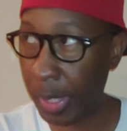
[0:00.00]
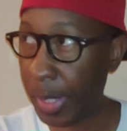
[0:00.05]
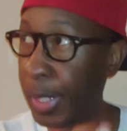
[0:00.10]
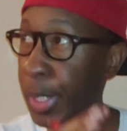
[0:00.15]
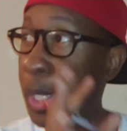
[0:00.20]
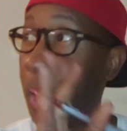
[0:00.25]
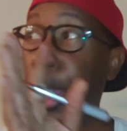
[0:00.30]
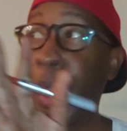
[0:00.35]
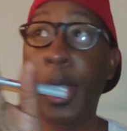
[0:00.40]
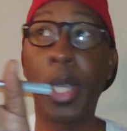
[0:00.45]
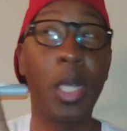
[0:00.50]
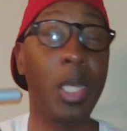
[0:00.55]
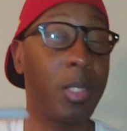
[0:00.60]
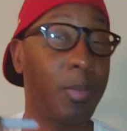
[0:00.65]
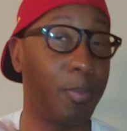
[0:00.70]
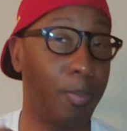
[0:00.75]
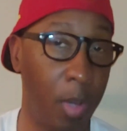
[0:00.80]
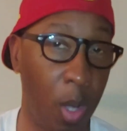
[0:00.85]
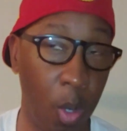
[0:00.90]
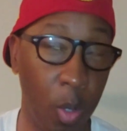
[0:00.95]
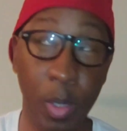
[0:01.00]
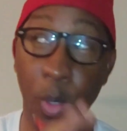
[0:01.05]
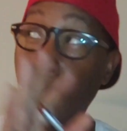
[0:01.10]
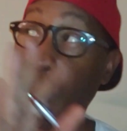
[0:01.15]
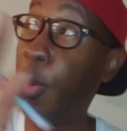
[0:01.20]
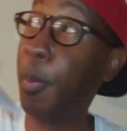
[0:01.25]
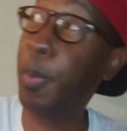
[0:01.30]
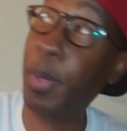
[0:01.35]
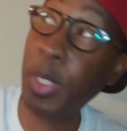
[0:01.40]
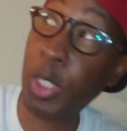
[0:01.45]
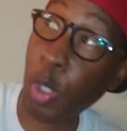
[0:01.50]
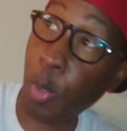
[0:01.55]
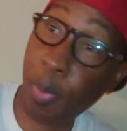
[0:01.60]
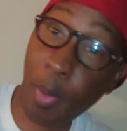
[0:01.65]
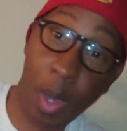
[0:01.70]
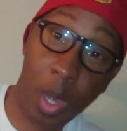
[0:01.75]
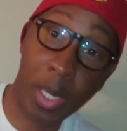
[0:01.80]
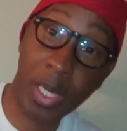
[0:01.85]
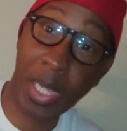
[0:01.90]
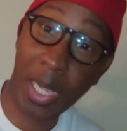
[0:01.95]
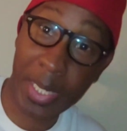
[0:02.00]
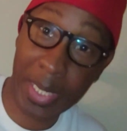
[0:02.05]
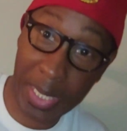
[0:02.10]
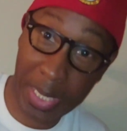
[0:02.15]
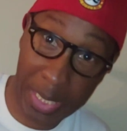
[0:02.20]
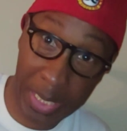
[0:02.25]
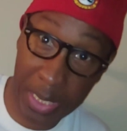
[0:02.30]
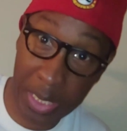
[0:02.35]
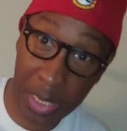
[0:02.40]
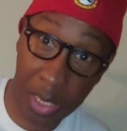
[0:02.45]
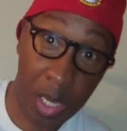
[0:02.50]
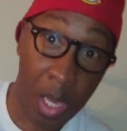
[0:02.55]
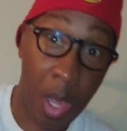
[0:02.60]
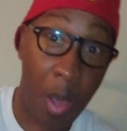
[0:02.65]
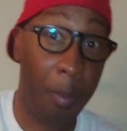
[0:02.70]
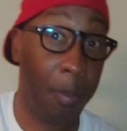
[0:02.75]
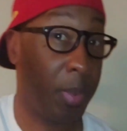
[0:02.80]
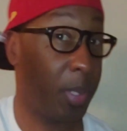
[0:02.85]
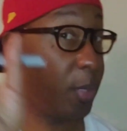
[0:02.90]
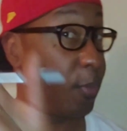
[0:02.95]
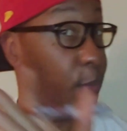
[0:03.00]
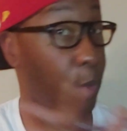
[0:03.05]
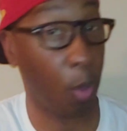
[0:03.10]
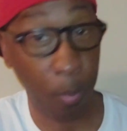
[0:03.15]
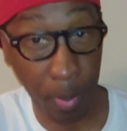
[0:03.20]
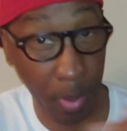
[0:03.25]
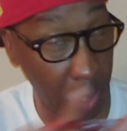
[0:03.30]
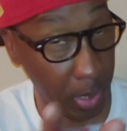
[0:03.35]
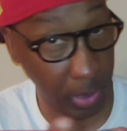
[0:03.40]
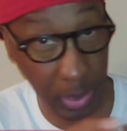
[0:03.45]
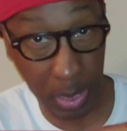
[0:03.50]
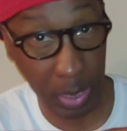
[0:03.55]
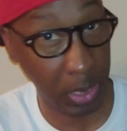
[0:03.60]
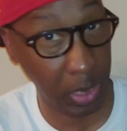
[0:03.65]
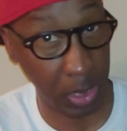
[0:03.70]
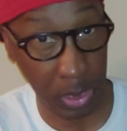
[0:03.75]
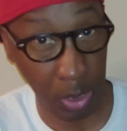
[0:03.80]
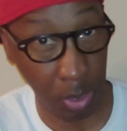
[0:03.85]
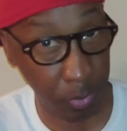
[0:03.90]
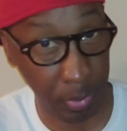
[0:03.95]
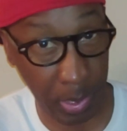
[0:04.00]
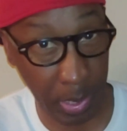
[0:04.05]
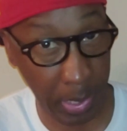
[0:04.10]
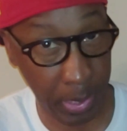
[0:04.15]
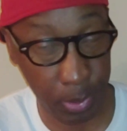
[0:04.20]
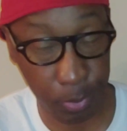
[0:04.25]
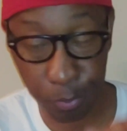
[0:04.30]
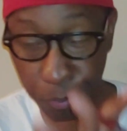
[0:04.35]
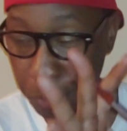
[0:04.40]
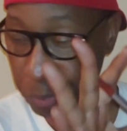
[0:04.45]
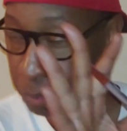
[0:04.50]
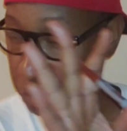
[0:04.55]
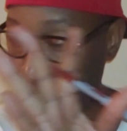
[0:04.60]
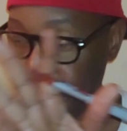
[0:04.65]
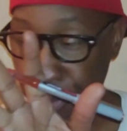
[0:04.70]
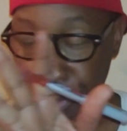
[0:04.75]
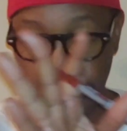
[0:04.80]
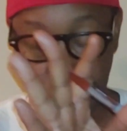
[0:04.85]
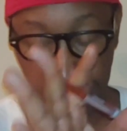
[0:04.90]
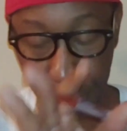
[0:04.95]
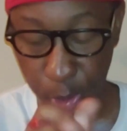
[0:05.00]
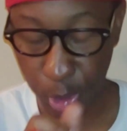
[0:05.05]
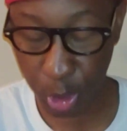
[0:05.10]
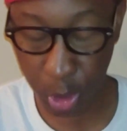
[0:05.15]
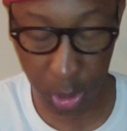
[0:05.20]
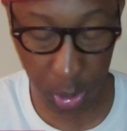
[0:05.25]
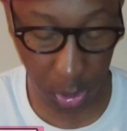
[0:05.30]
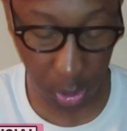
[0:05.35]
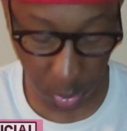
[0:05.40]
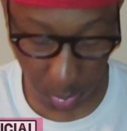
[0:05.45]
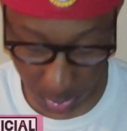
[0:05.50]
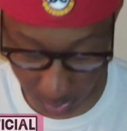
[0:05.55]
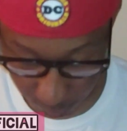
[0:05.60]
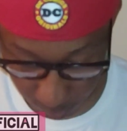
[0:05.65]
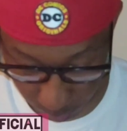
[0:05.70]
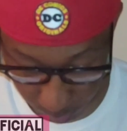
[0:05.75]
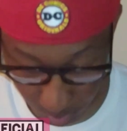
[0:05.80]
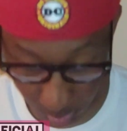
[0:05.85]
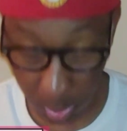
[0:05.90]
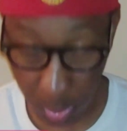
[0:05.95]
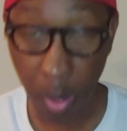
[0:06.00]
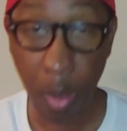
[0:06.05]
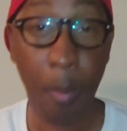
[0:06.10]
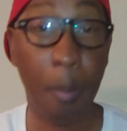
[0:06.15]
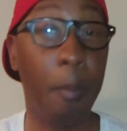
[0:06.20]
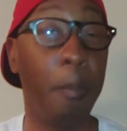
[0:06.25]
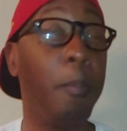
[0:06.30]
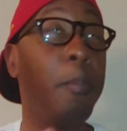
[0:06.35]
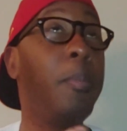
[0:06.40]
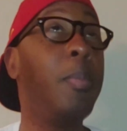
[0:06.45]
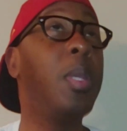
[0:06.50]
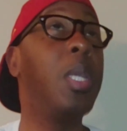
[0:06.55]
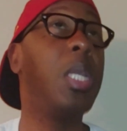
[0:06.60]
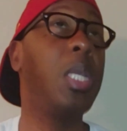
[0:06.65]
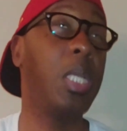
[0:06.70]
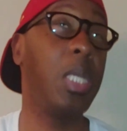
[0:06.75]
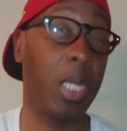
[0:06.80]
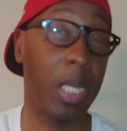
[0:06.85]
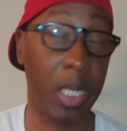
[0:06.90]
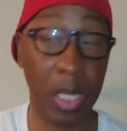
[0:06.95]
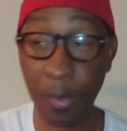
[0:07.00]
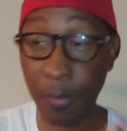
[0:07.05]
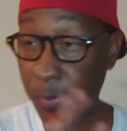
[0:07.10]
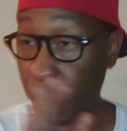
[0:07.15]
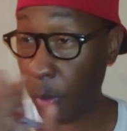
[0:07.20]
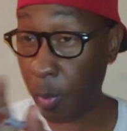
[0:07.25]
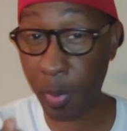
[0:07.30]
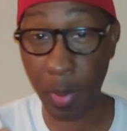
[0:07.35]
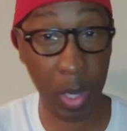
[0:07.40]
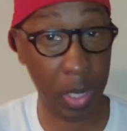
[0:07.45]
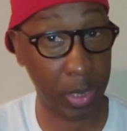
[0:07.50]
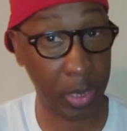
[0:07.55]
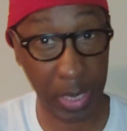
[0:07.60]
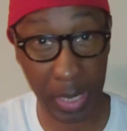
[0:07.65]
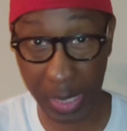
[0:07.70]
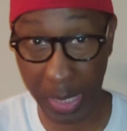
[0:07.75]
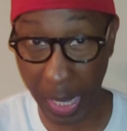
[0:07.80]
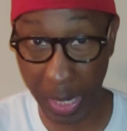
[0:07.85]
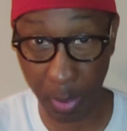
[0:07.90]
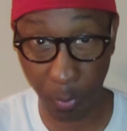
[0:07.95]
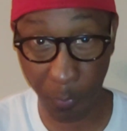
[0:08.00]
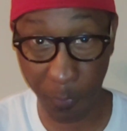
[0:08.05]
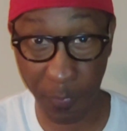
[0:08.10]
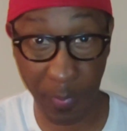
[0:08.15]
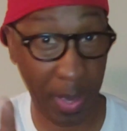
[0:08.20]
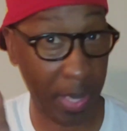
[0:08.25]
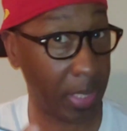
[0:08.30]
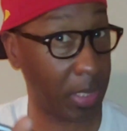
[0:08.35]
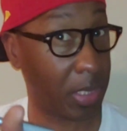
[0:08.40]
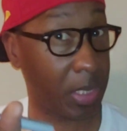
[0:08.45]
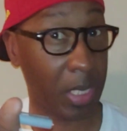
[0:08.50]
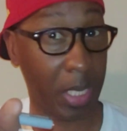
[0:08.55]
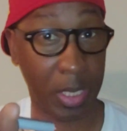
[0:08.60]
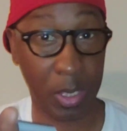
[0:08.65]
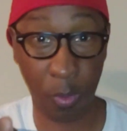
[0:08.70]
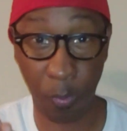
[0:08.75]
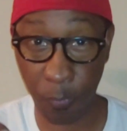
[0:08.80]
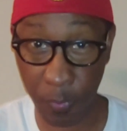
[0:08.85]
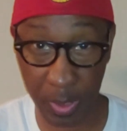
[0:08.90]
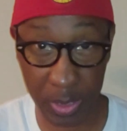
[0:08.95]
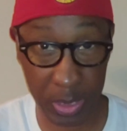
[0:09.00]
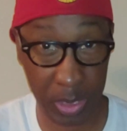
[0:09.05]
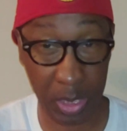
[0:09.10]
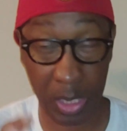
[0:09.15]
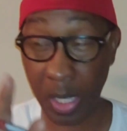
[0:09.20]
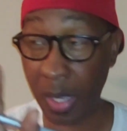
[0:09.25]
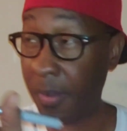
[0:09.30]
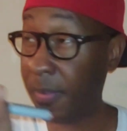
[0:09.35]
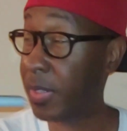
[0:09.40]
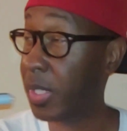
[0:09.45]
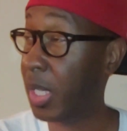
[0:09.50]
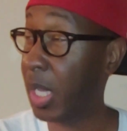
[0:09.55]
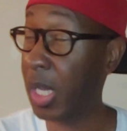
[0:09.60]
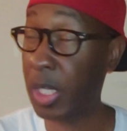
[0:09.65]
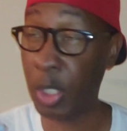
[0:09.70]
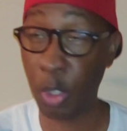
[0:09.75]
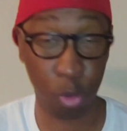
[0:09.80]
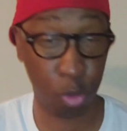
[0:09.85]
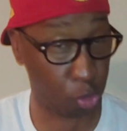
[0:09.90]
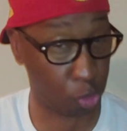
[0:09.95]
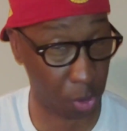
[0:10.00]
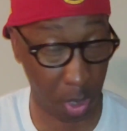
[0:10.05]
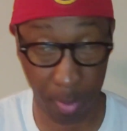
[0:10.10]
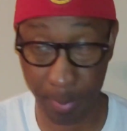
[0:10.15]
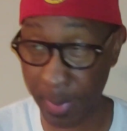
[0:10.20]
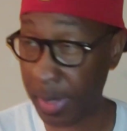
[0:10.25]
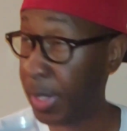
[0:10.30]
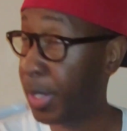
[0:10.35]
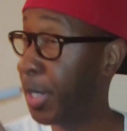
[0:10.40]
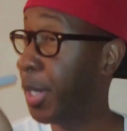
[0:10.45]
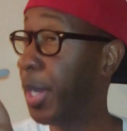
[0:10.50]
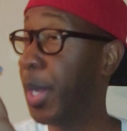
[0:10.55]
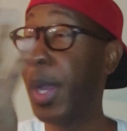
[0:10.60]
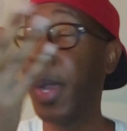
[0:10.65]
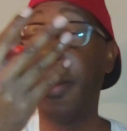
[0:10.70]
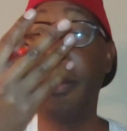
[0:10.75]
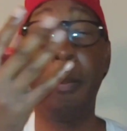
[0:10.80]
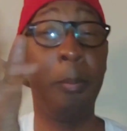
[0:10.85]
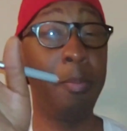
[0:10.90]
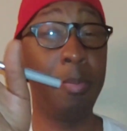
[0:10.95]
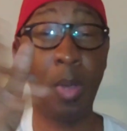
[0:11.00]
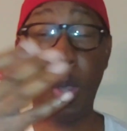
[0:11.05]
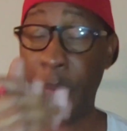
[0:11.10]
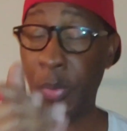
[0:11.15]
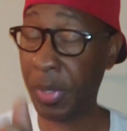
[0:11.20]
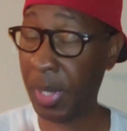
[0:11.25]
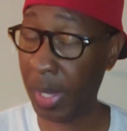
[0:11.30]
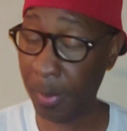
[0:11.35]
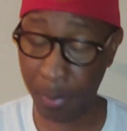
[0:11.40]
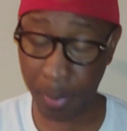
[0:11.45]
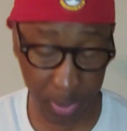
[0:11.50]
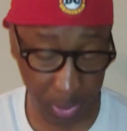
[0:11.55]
nothing. Because Mona will put your party at the end. But if your party ain't hitting on nothing, she ain't going to have your party. Meaning, if your party ain't got no fights and no fisticuffs and no drama, Mona ain't